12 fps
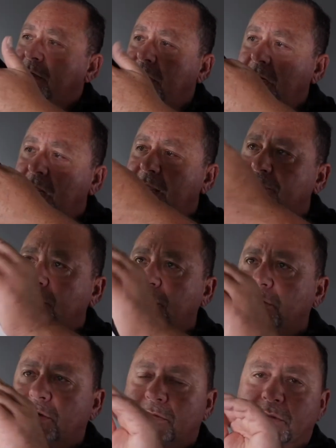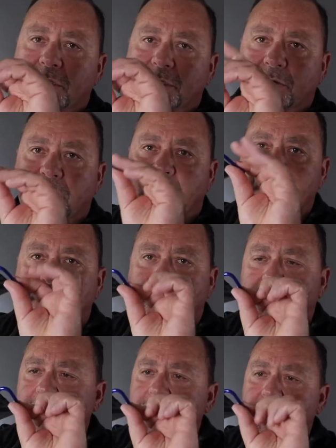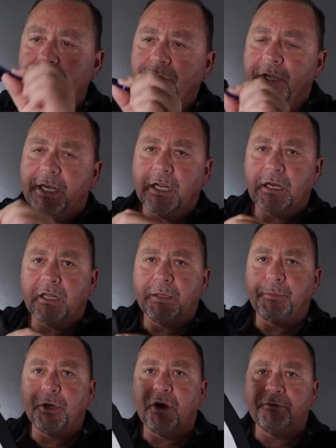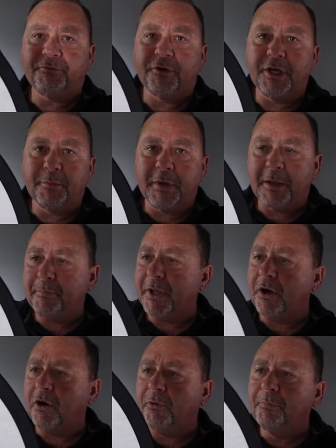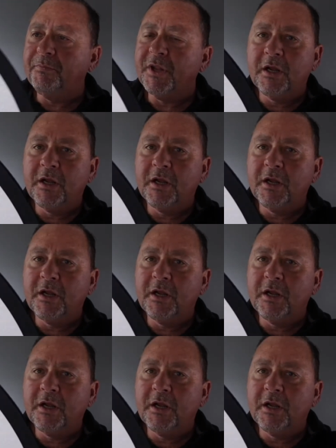And I have a little clip on here so I can clip it off onto my belt